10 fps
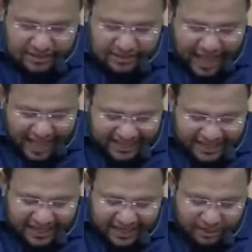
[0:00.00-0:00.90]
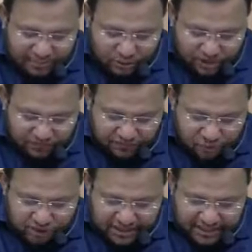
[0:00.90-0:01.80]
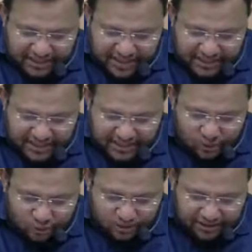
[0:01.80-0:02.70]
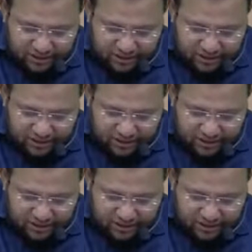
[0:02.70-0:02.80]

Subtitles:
Aggregate amount of quoted and unquoted.